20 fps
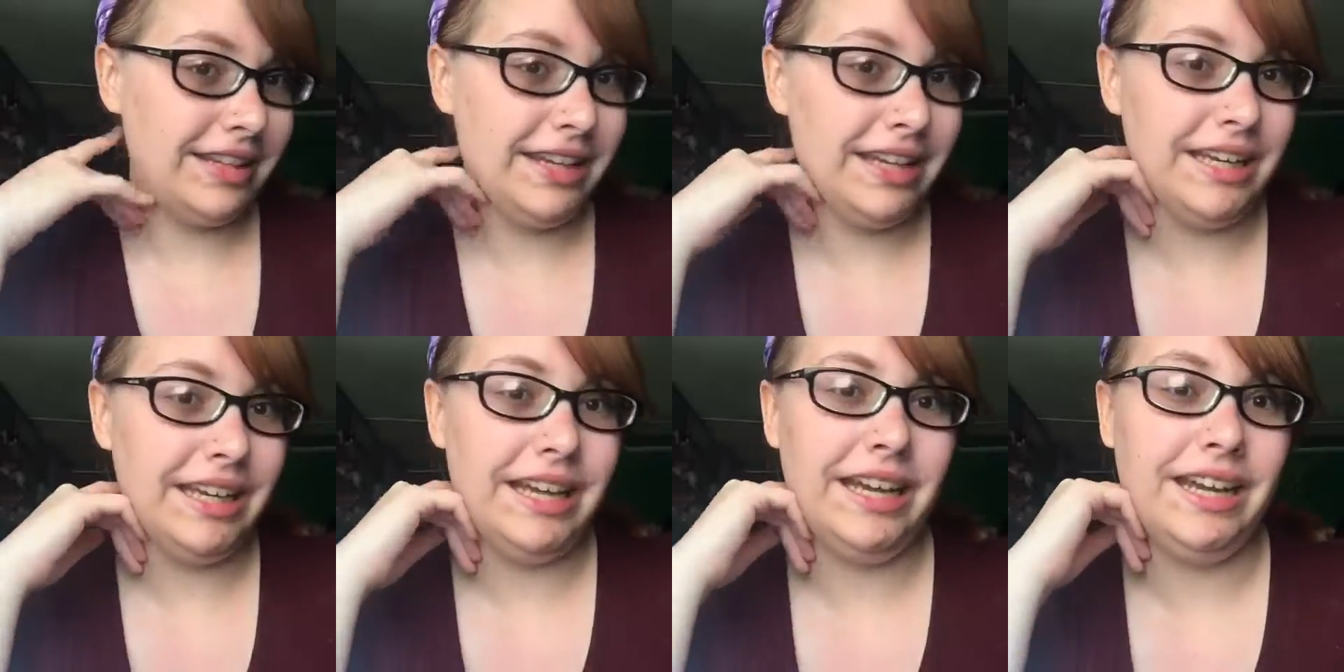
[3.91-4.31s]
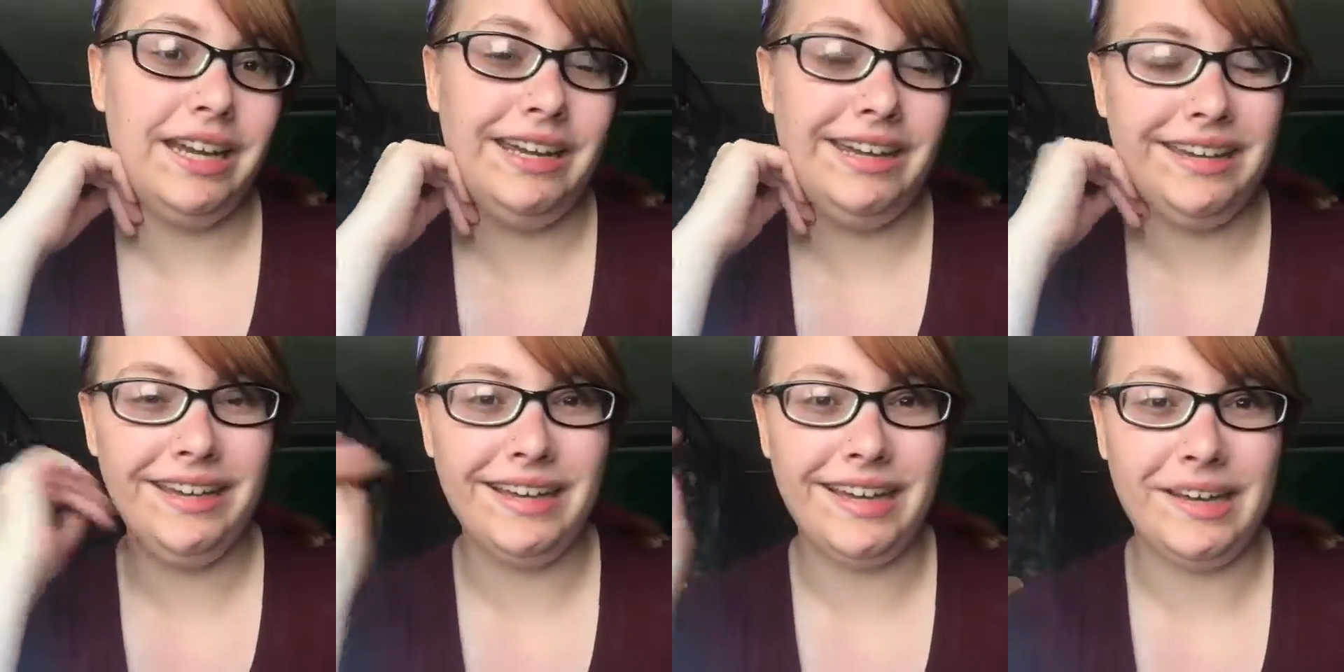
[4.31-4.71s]

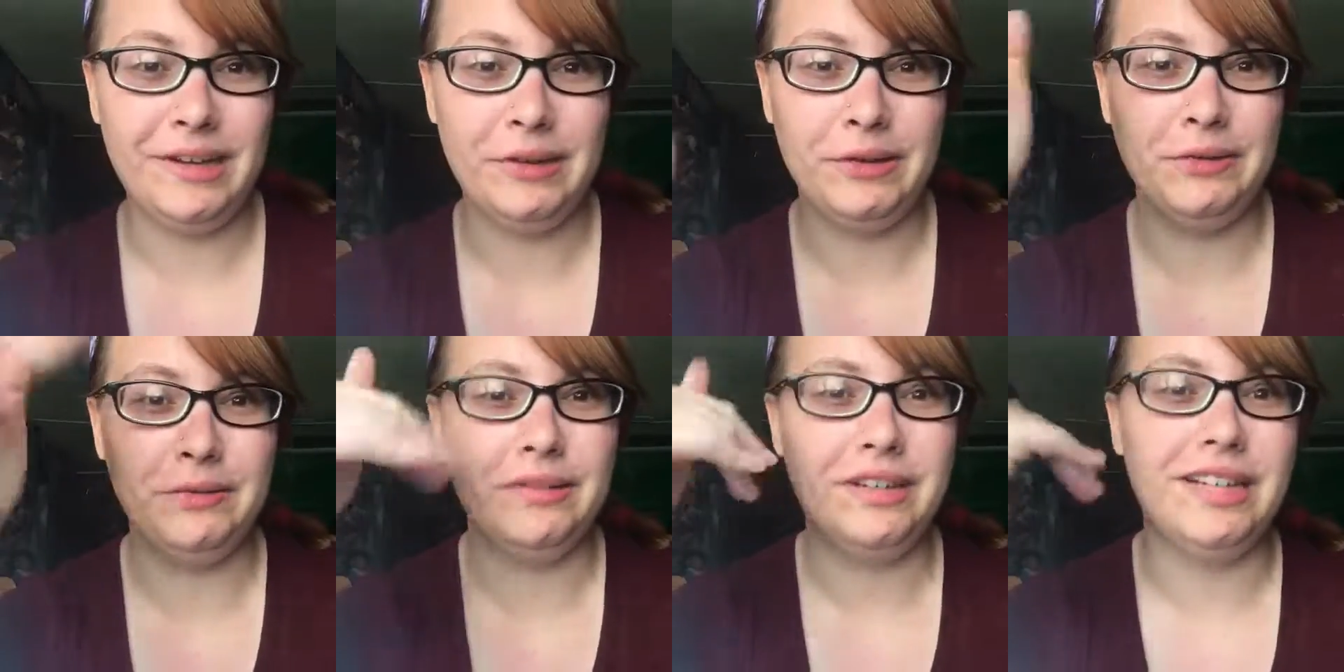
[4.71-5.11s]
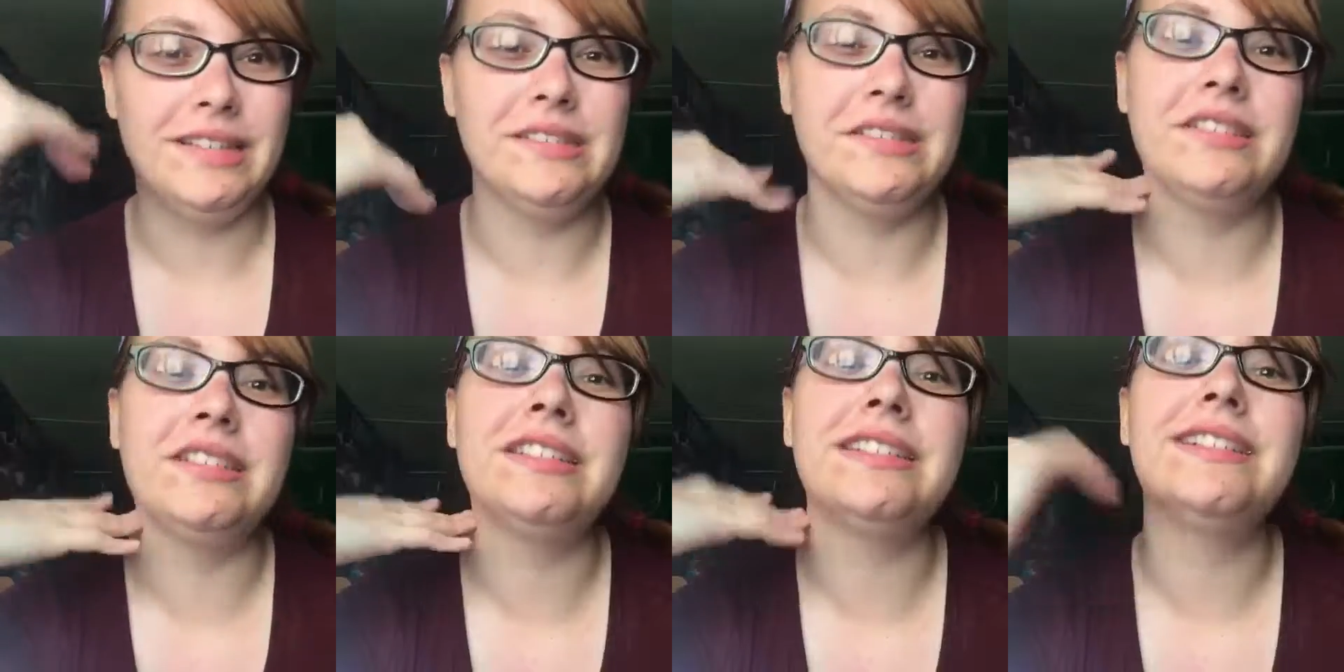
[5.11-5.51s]
today, I know
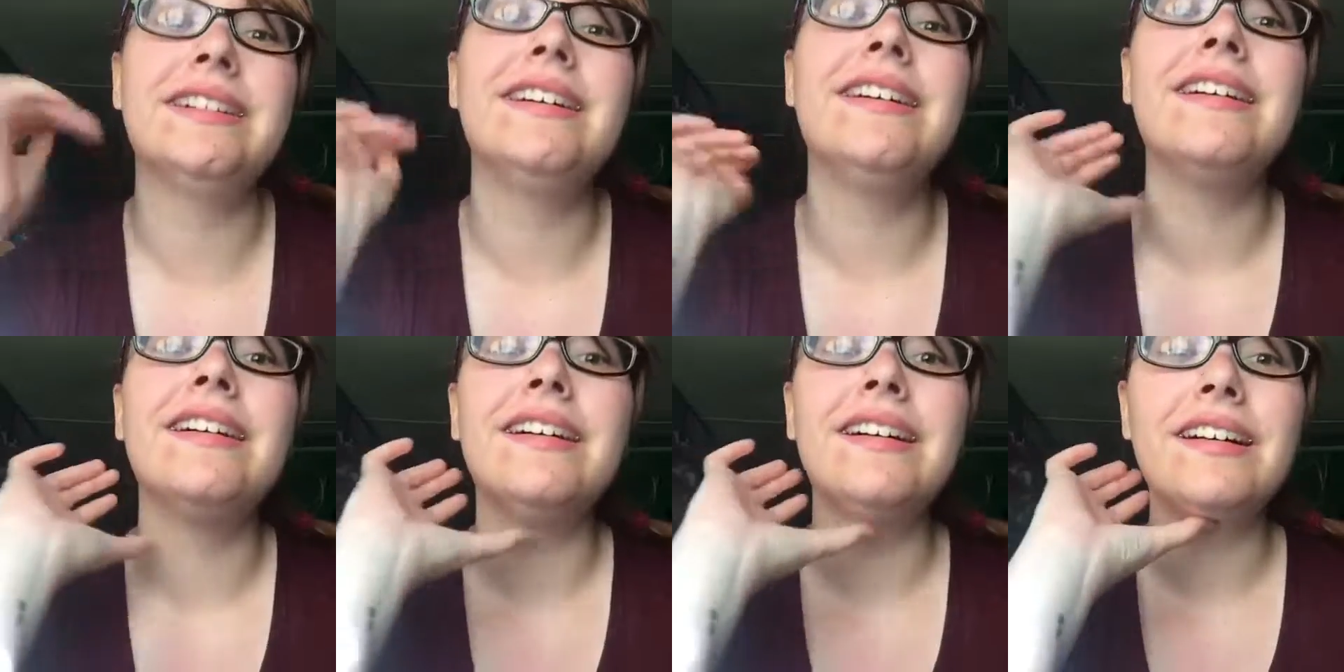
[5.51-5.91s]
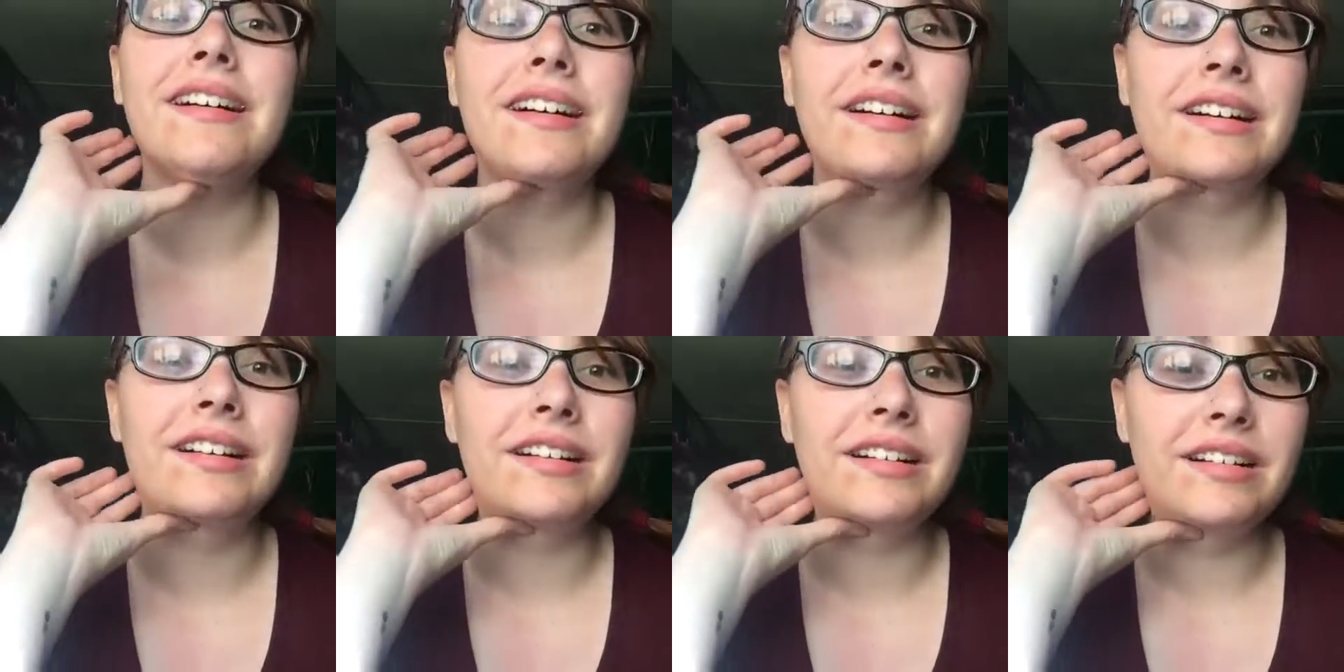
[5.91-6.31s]
I look
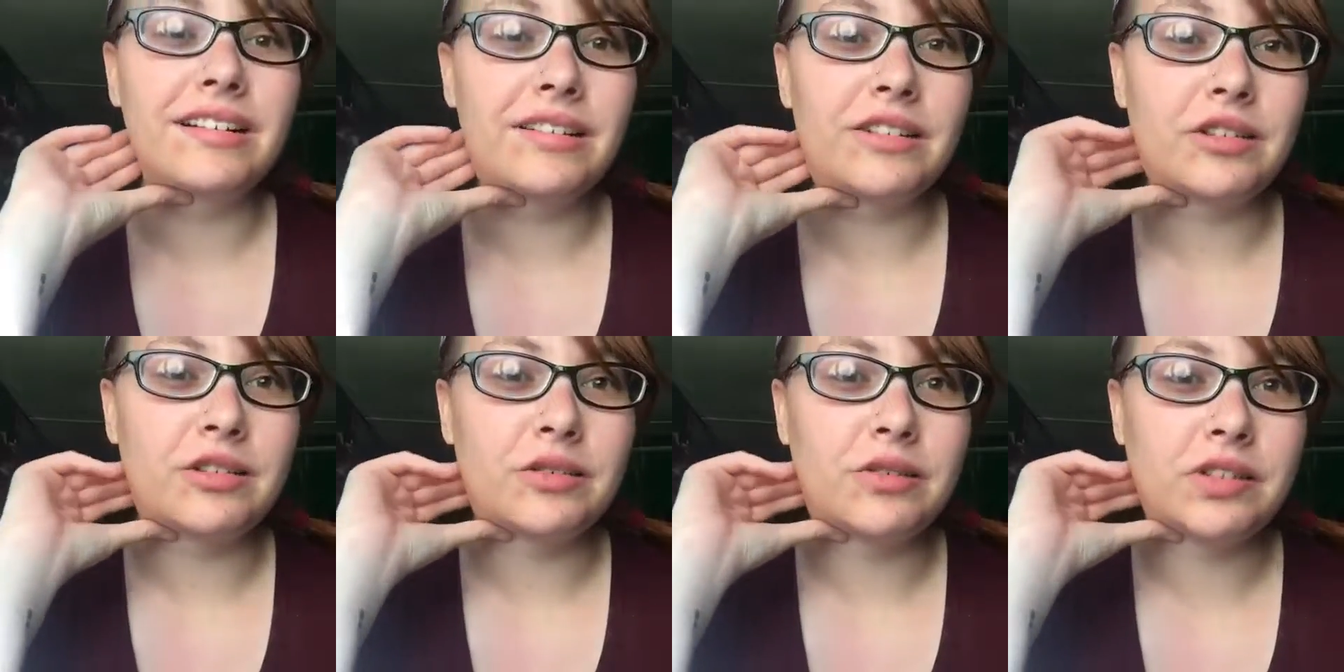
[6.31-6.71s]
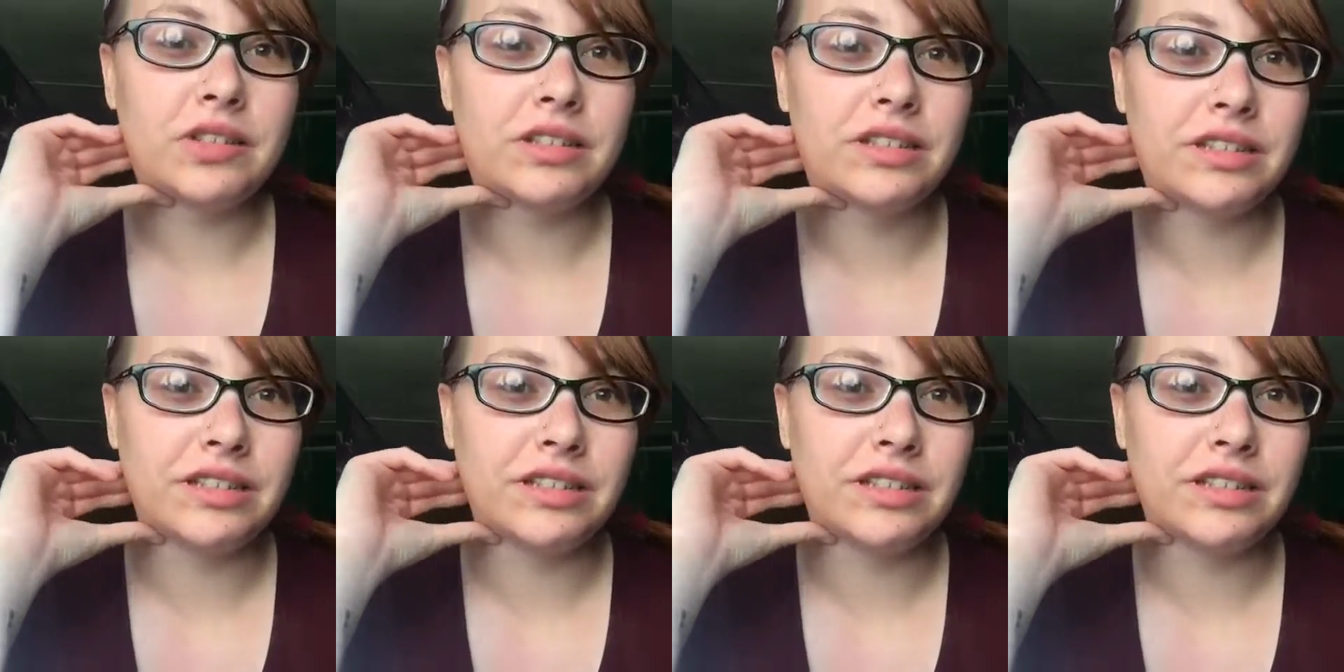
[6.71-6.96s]
a little